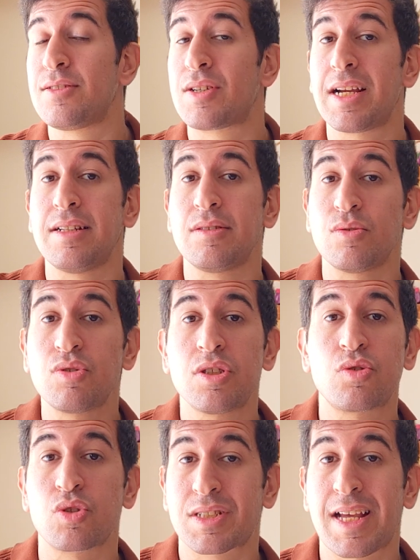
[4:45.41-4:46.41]
You can use it
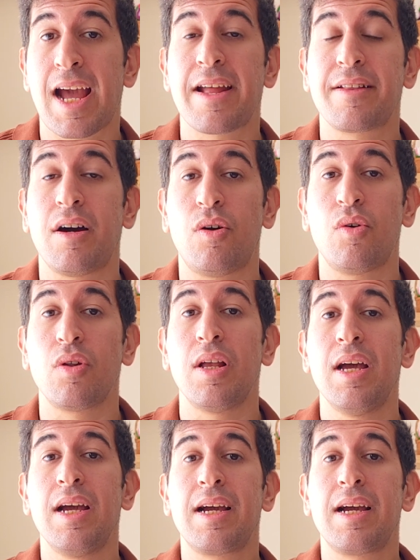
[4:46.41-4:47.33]
to scan the whole